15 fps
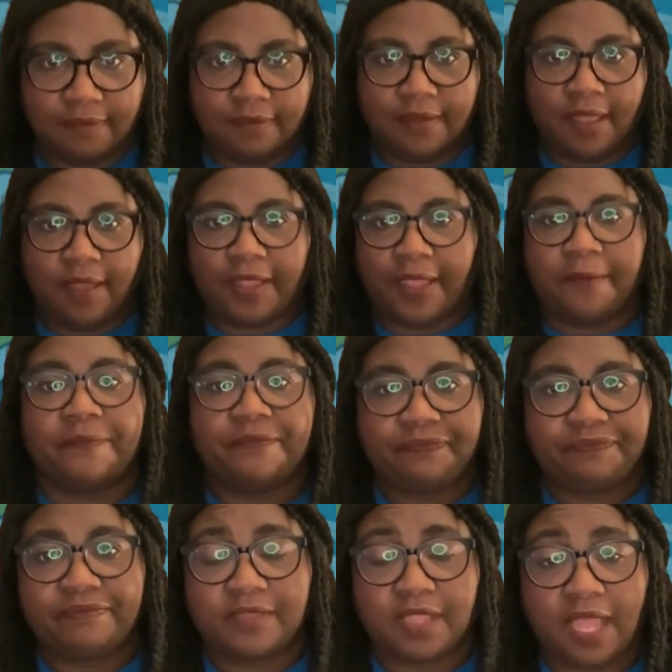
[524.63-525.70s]
Okay,
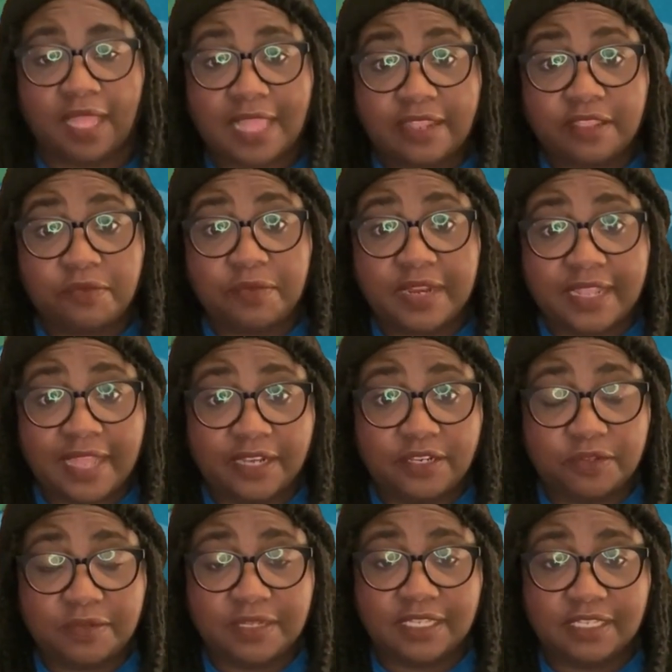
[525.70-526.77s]
a lot of the reading I
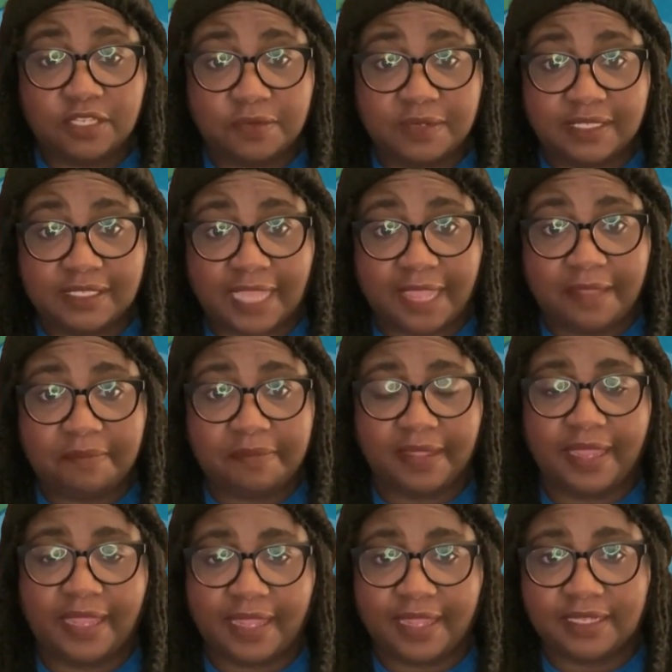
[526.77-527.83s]
do is to escape,
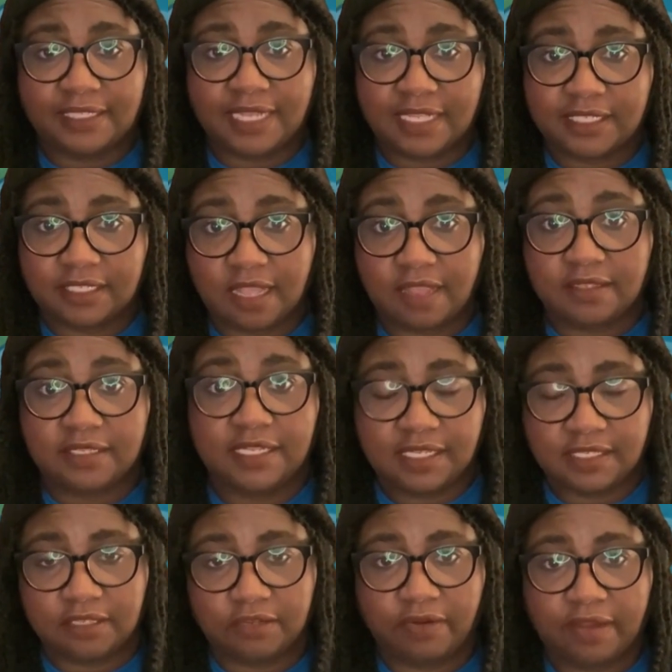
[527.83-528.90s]
and John Scalzi
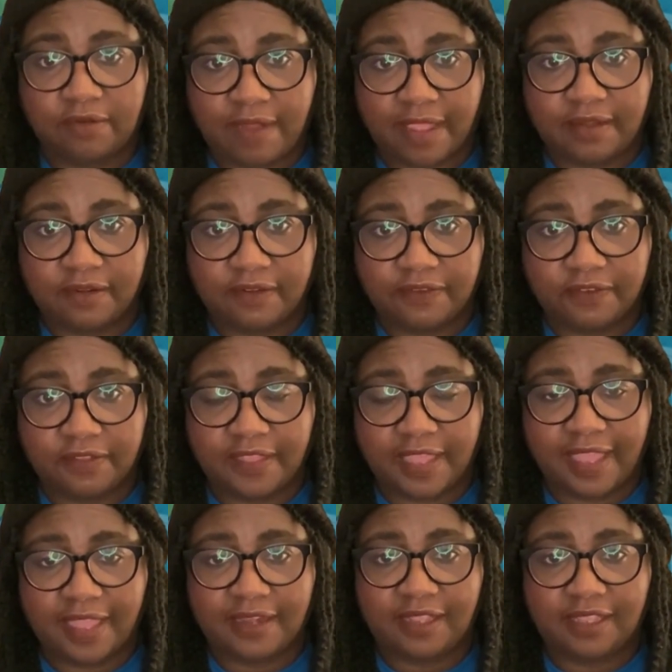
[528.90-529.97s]
is a great writer for
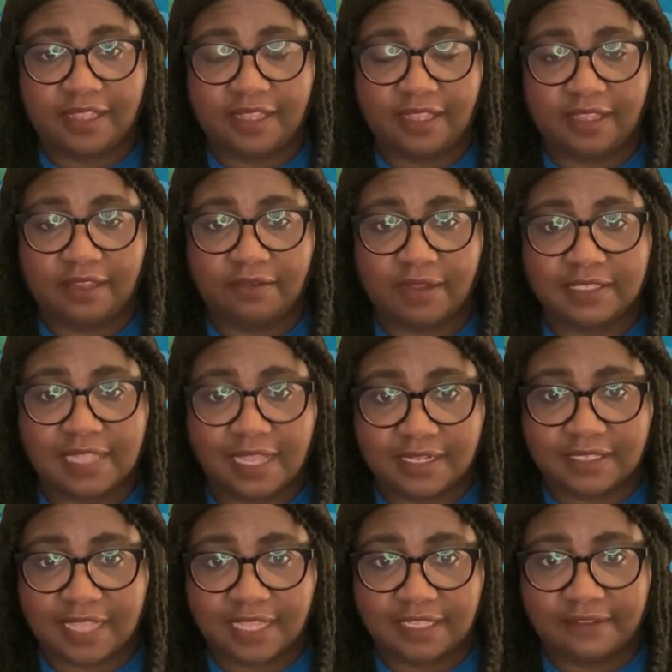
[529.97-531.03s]
that. He writes a lot of
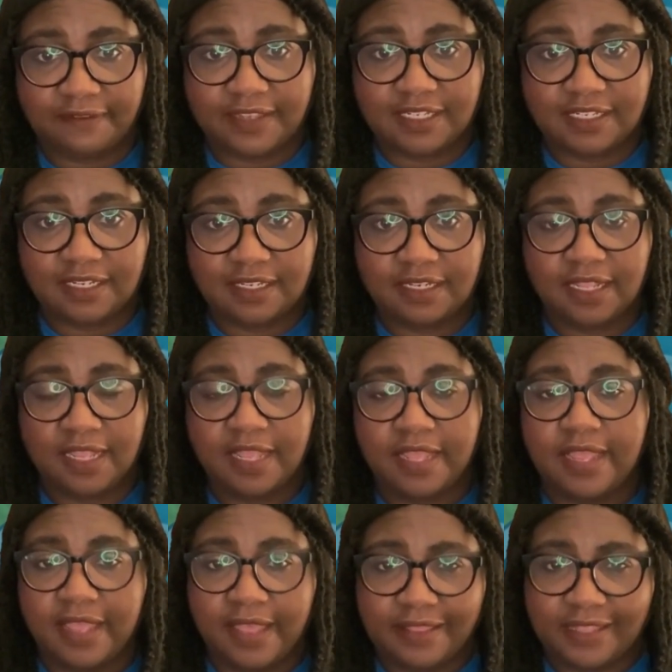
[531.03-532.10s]
science fiction.
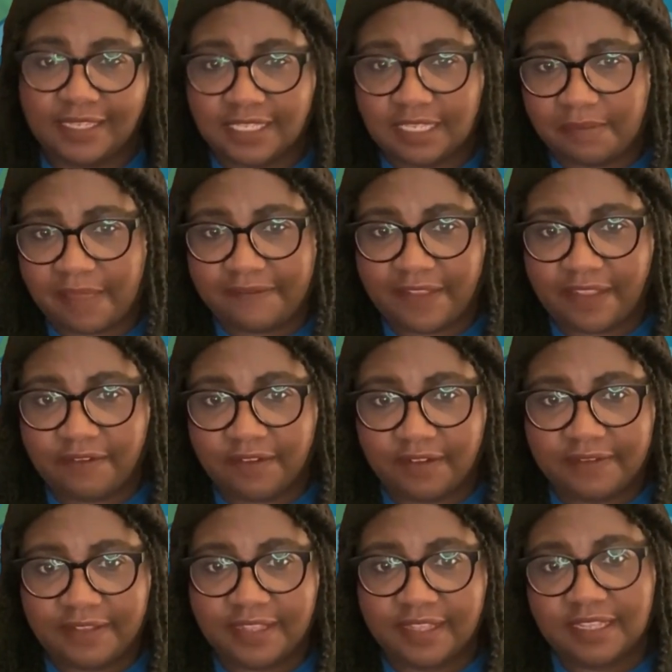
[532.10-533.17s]
This isn't my favorite of
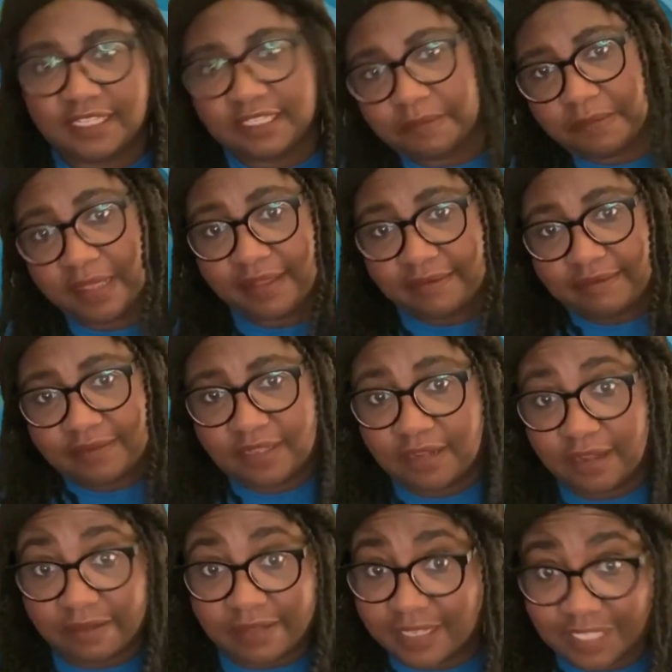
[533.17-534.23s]
his, but,
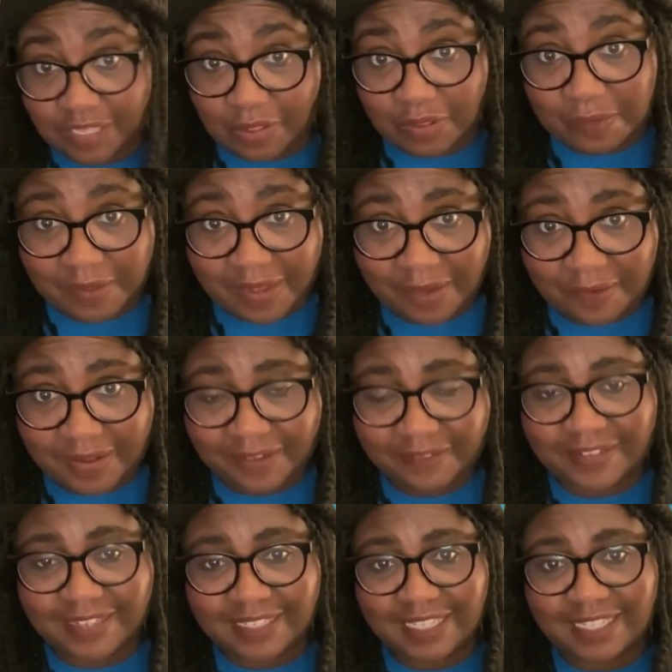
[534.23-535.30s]
it's the only one I read of
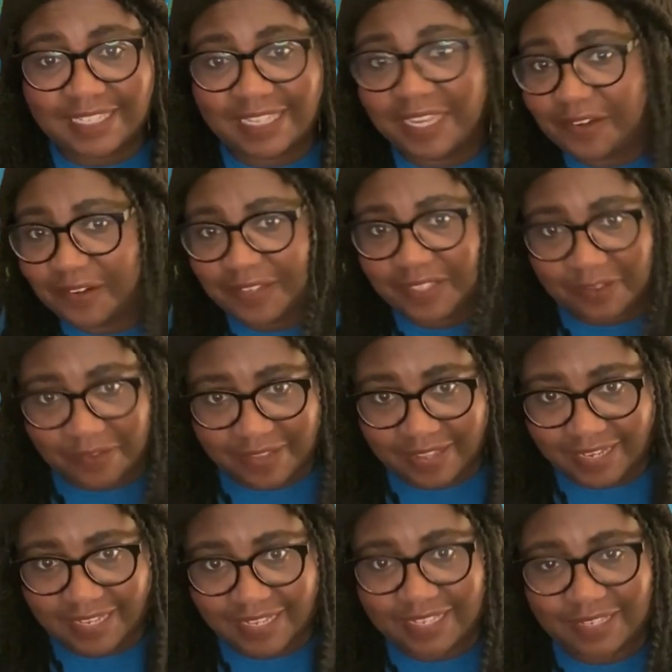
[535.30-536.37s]
his this year, so it
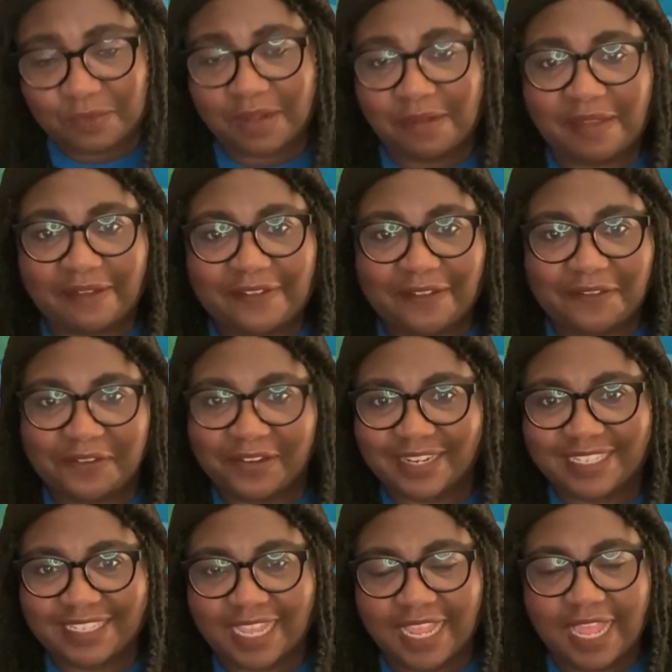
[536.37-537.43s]
is one of my
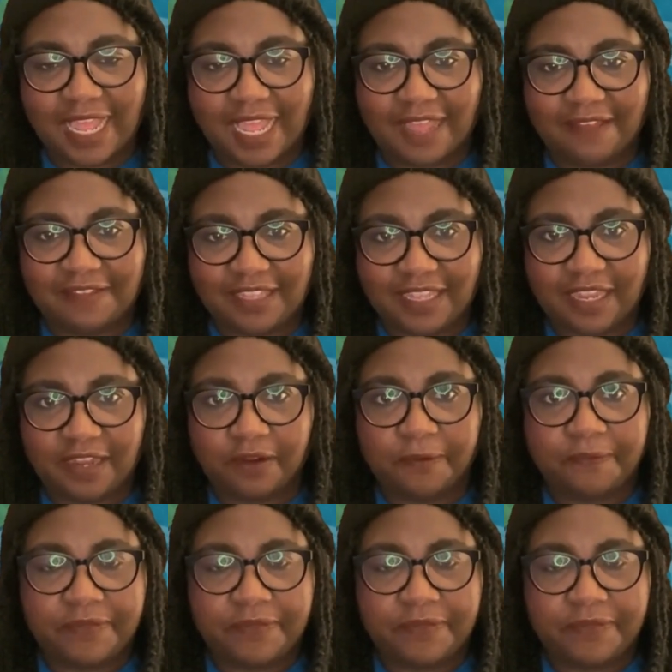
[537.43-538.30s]
favorites of the year.